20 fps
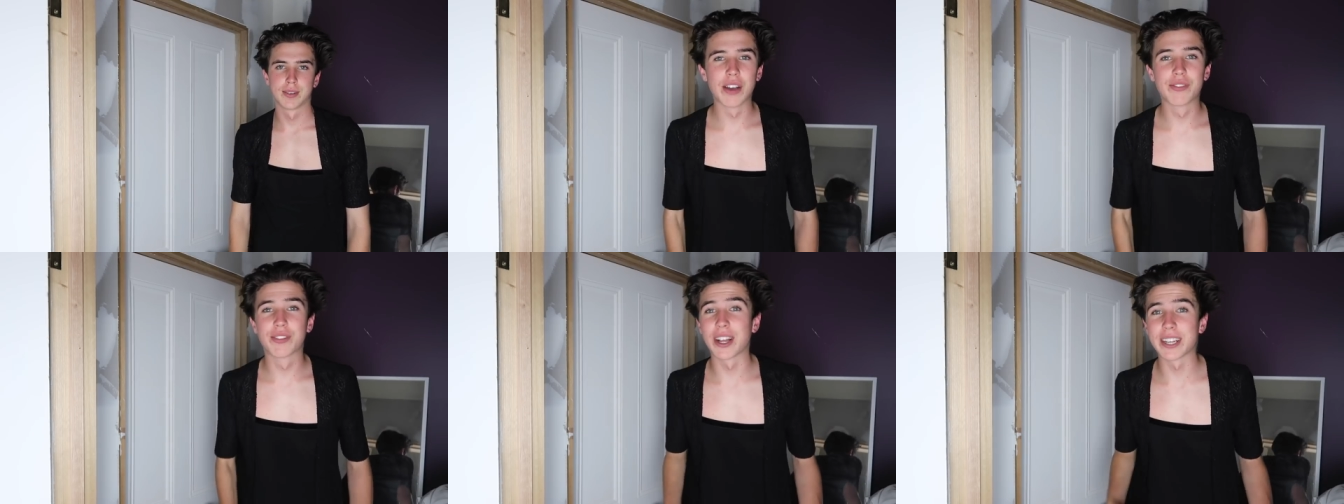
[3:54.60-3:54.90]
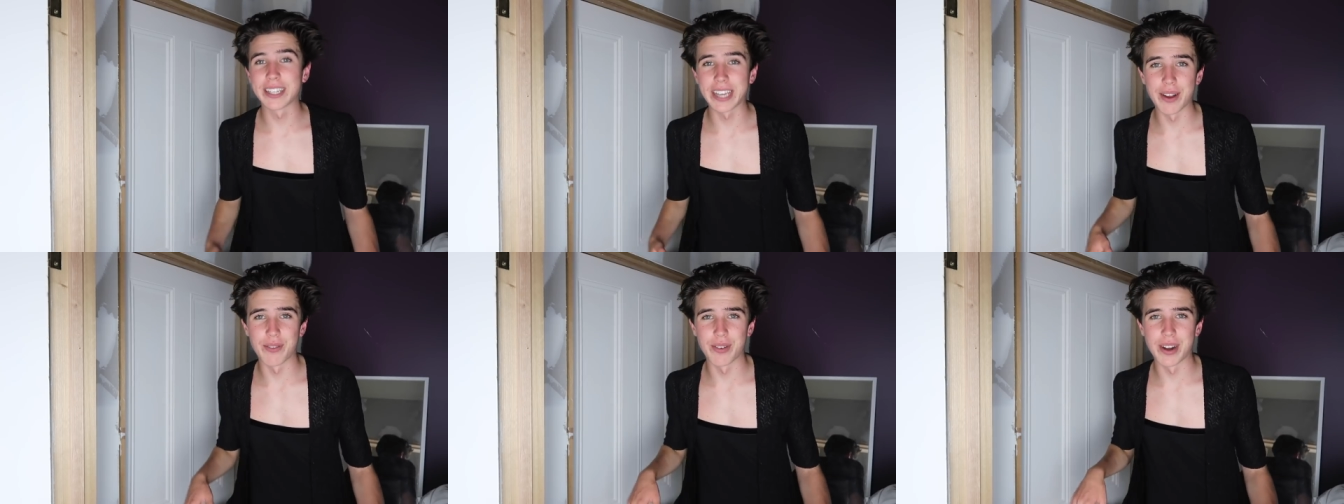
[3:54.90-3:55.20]
I feel
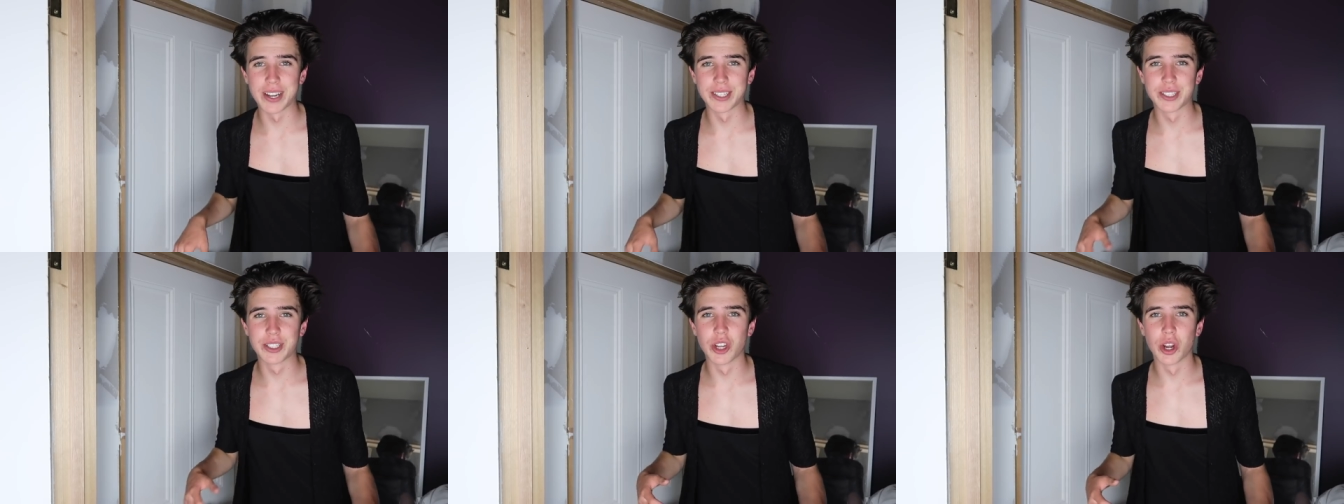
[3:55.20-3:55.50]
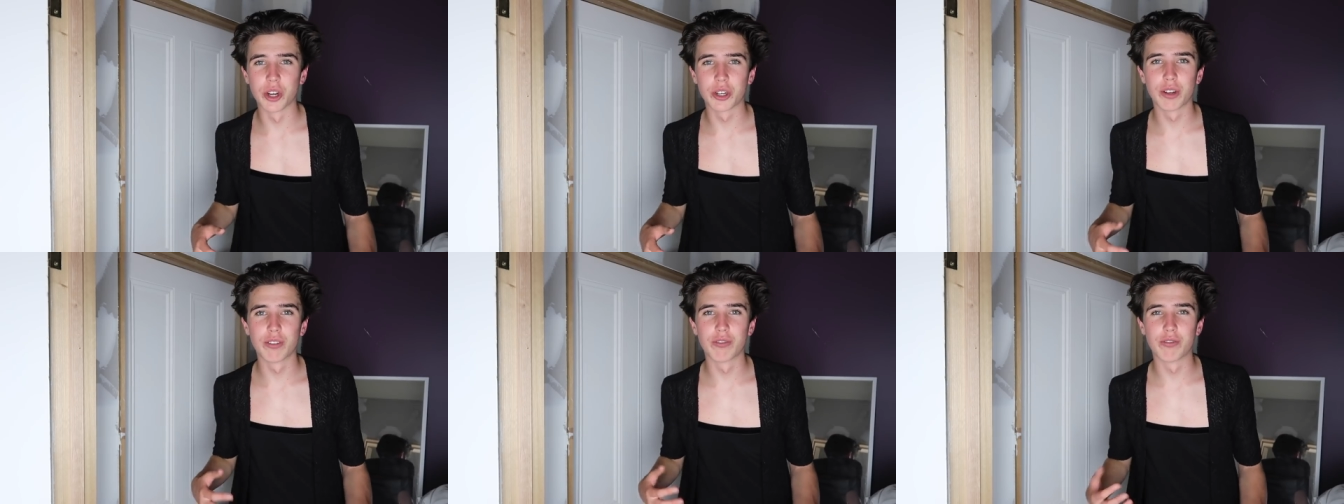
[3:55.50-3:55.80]
like everyone has a
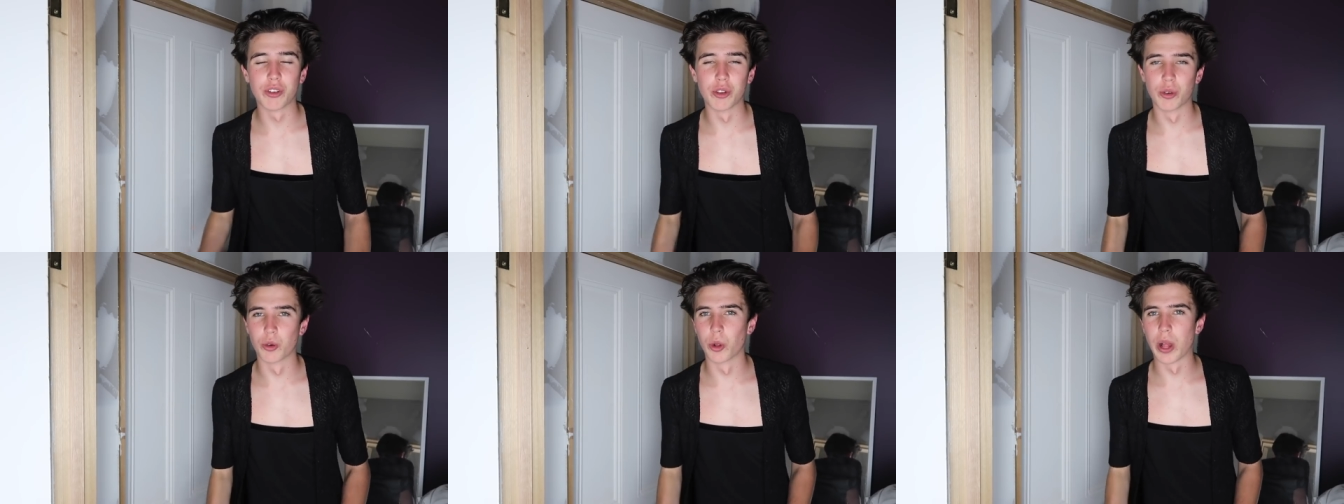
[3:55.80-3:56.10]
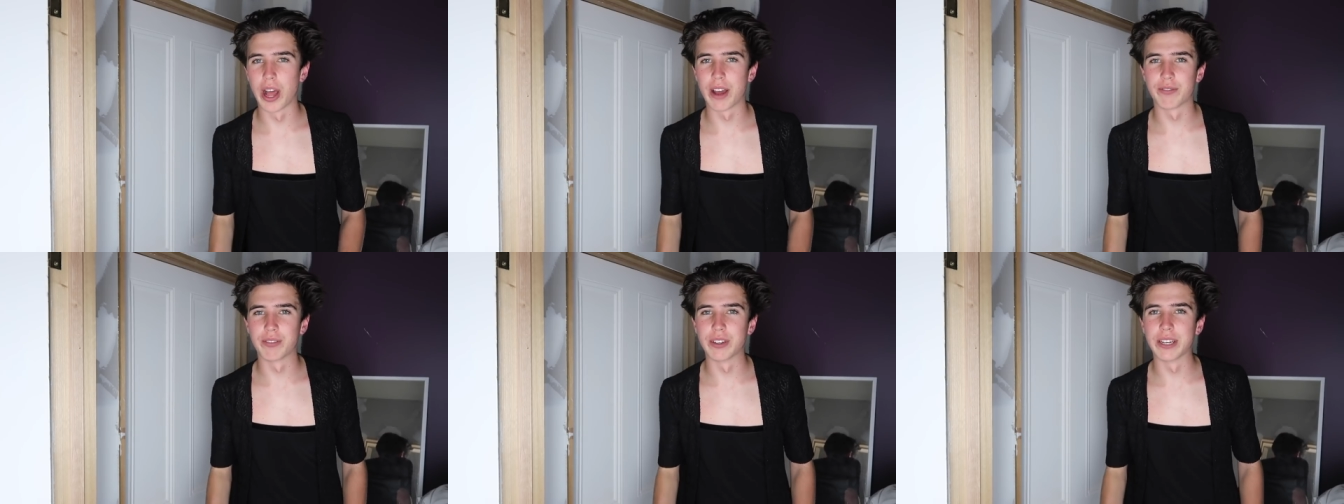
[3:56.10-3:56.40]
token
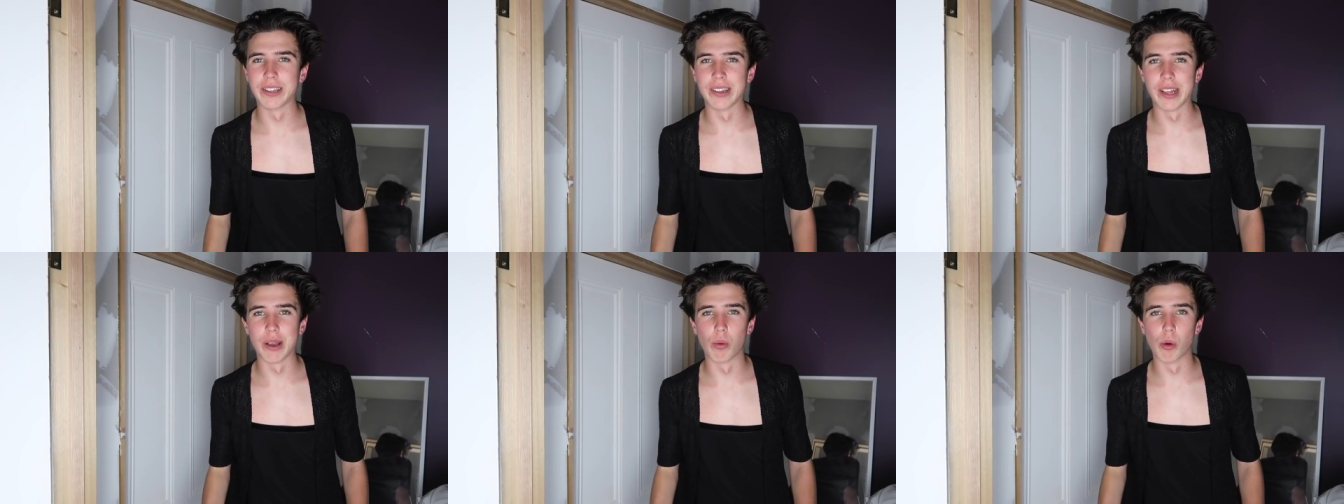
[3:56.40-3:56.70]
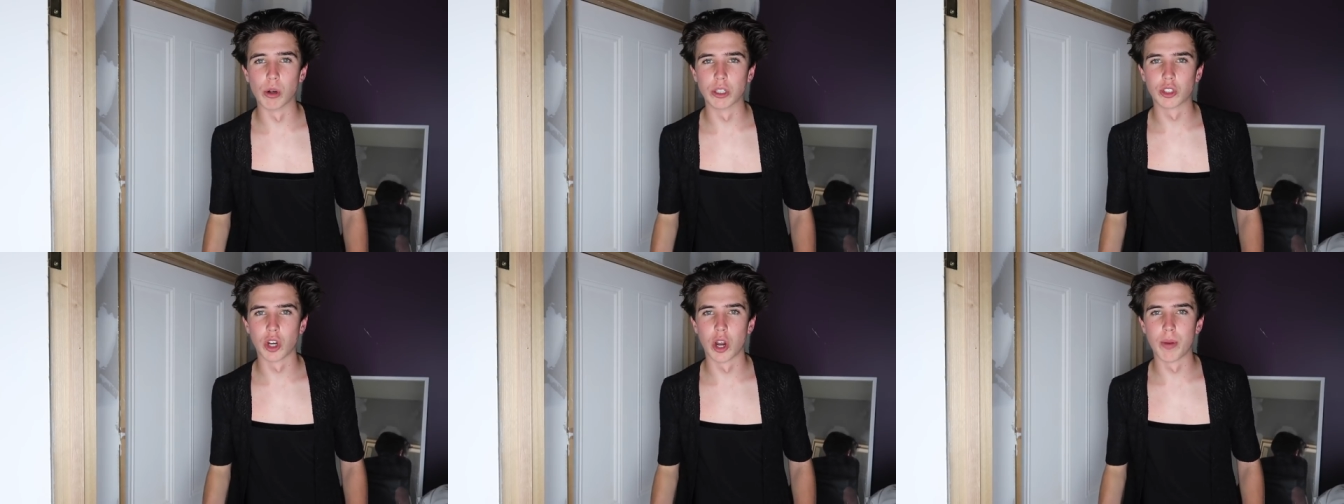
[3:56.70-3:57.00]
funeral outfit in their
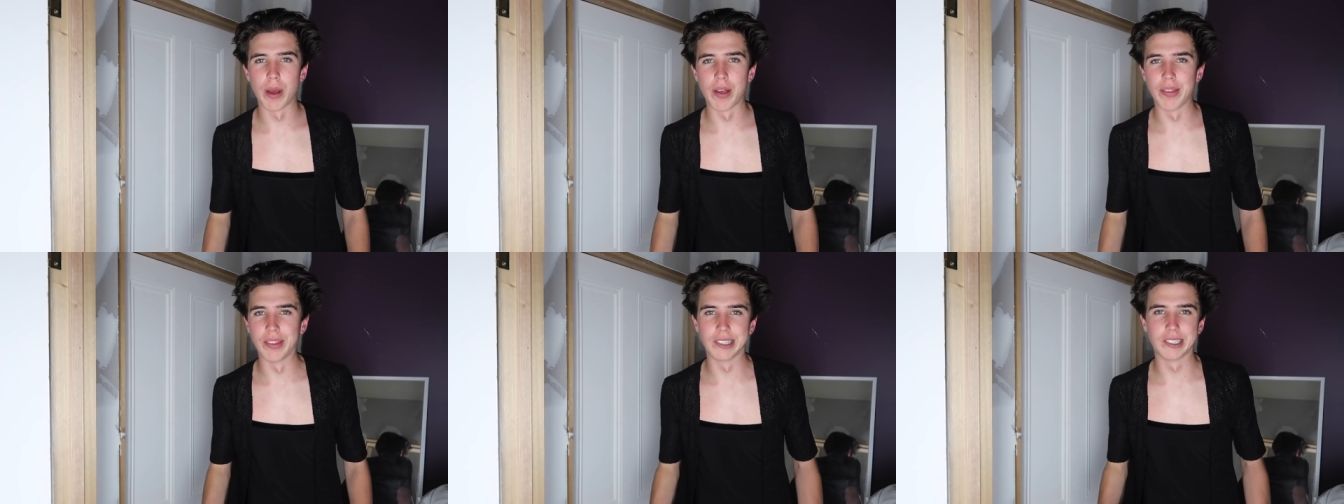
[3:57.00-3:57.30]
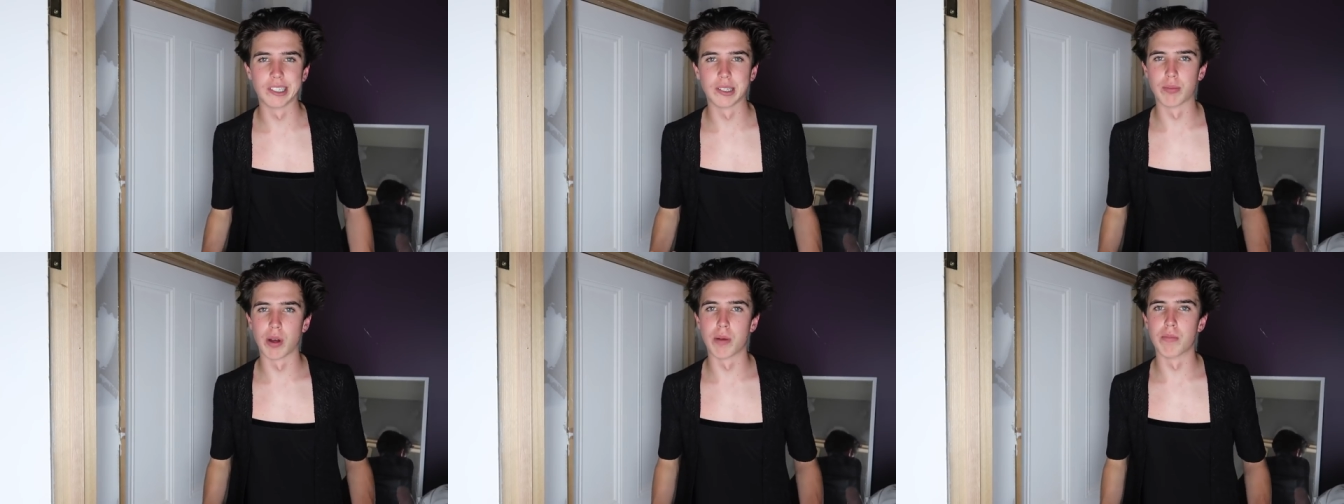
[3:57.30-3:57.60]
wardrobe, and
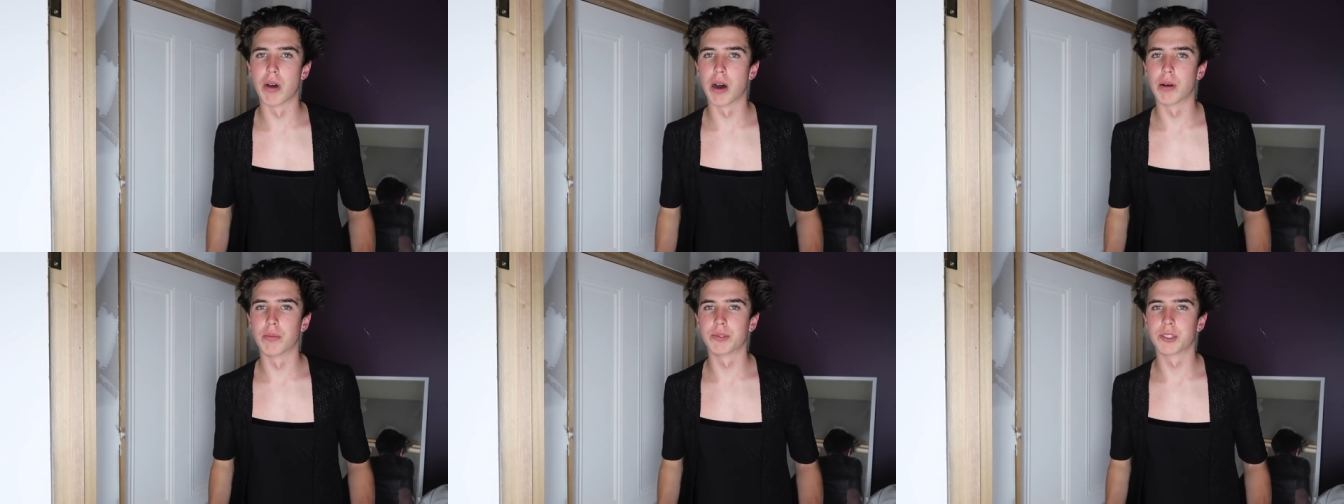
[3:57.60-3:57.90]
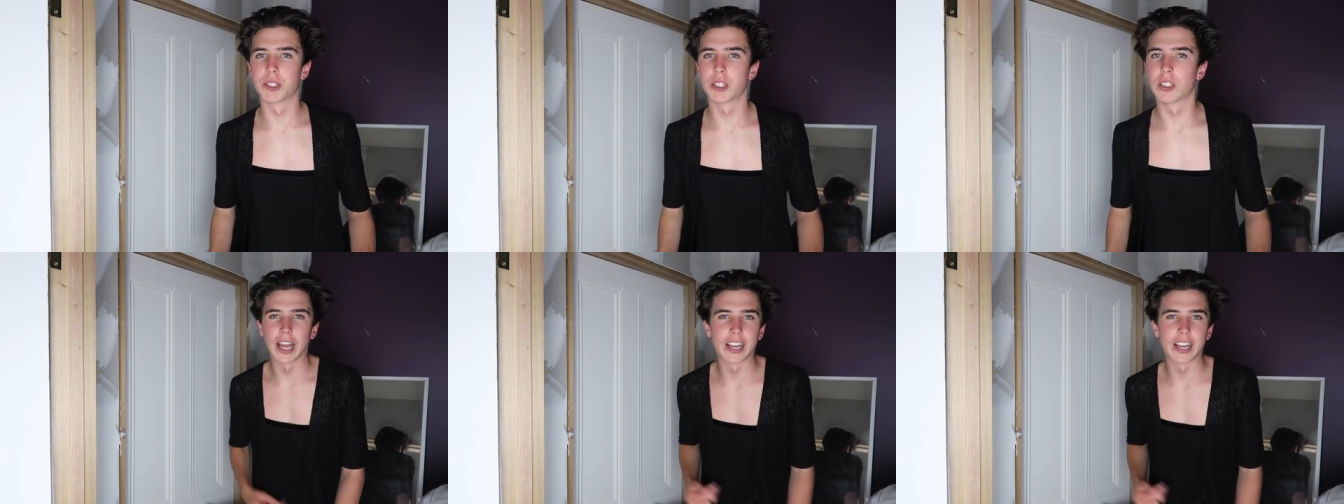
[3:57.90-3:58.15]
this is my mum's.